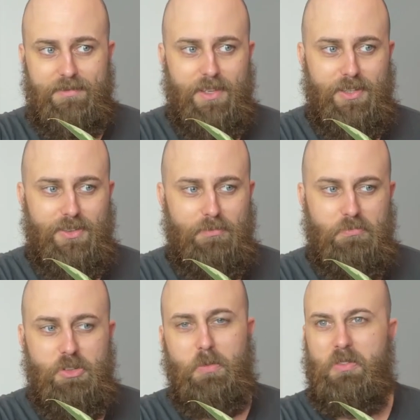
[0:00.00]
it
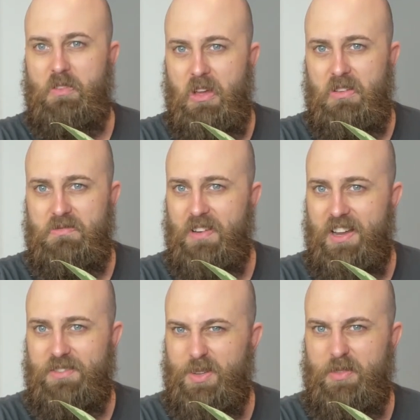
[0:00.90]
should be fine,
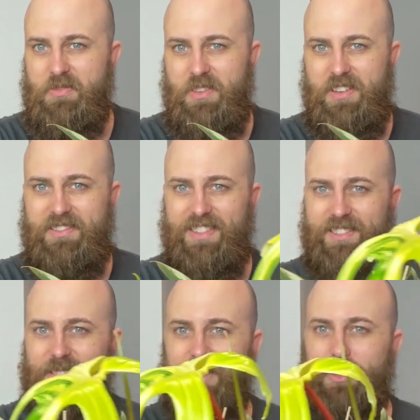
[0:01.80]
right? Should be fine.
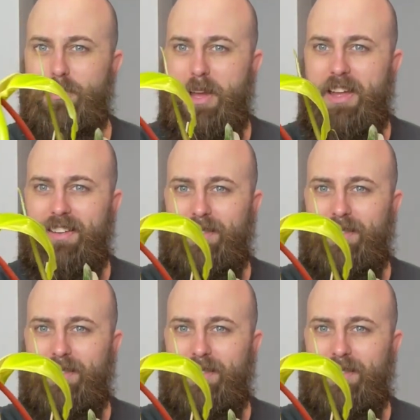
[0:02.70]
Doesn't look too bad.